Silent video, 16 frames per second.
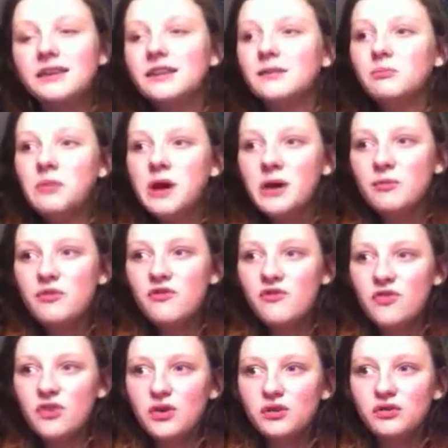It made me
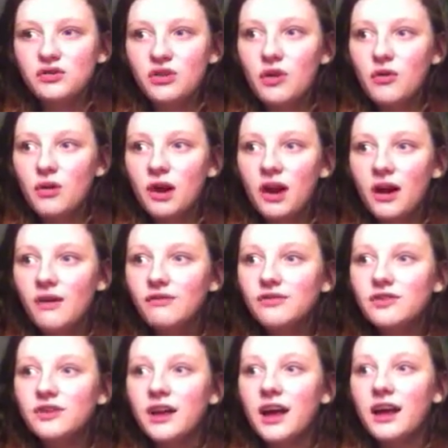feel so
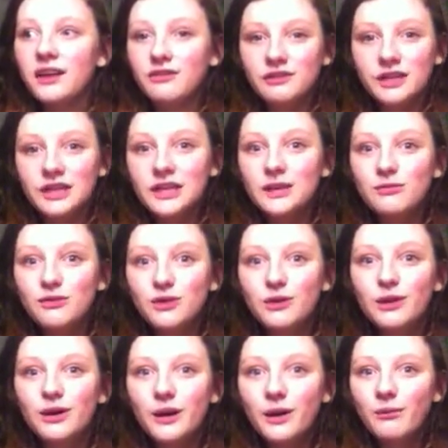loved, and if I keep
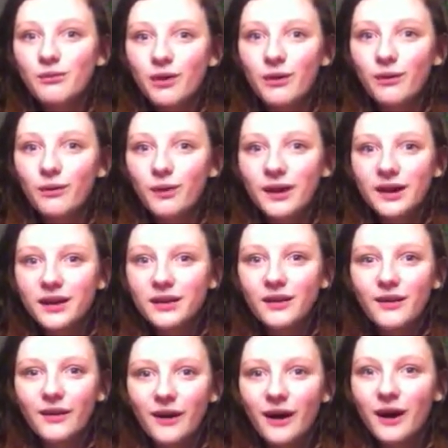talking I'm probably
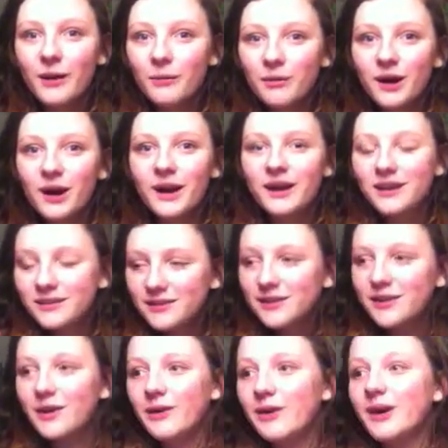gonna cry about it,
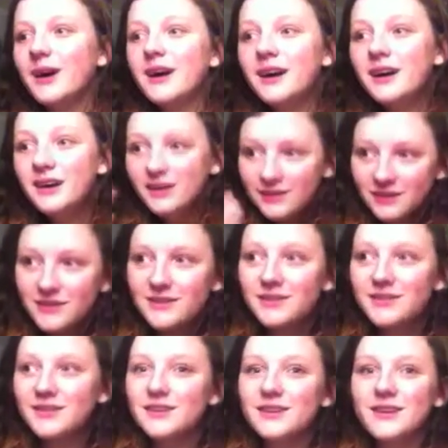so
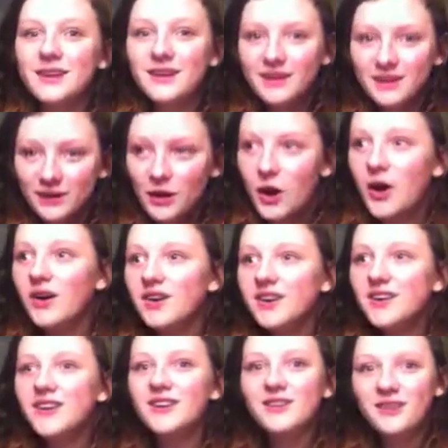just gonna not
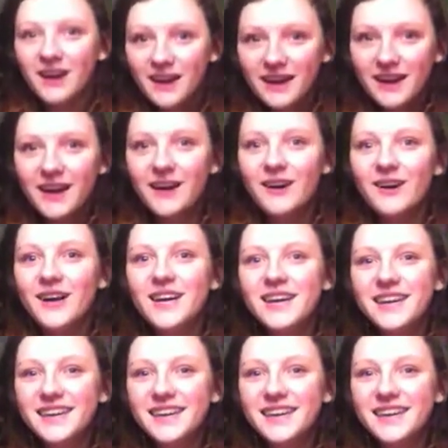right now.